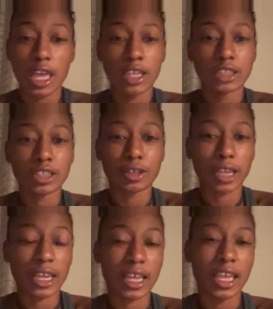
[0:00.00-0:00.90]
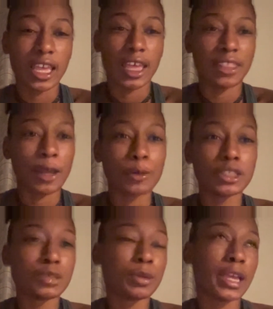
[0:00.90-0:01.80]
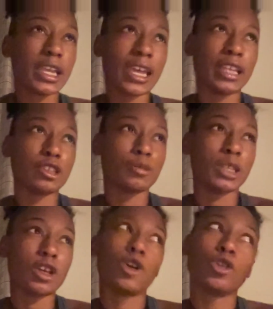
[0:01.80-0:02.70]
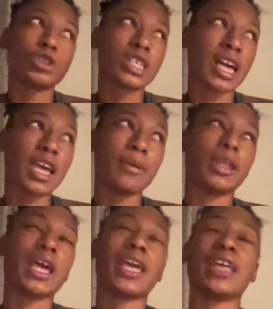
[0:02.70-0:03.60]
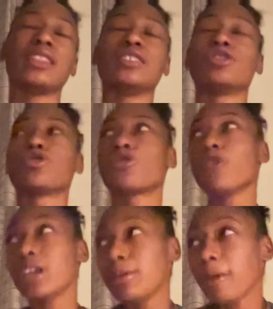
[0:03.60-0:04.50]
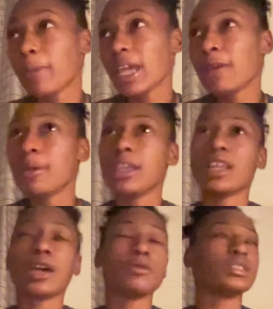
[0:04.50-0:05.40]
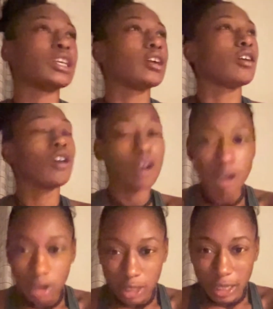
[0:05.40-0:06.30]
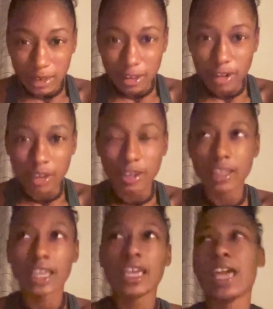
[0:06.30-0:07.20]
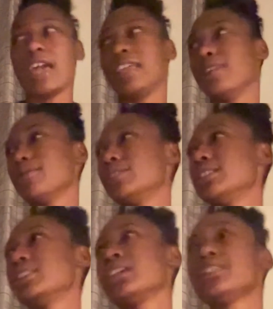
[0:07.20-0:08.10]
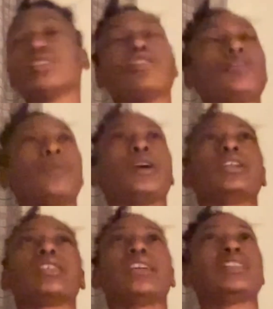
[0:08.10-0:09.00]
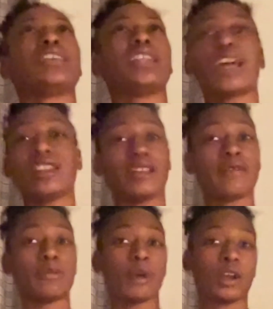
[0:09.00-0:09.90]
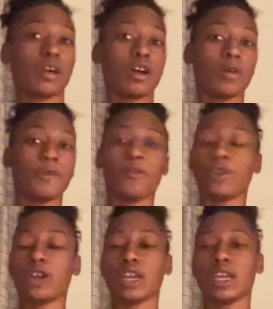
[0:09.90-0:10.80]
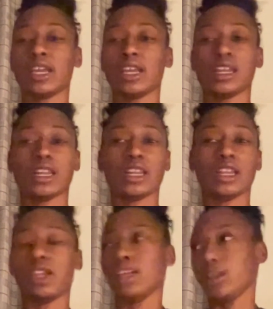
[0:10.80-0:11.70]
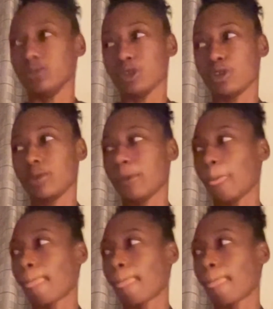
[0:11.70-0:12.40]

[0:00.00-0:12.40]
So yeah, and they were just playing games with me the whole time, and I had this screaming baby, and I was there all day long, and it was just such a long process, and I never bought a car before, and it was horrible.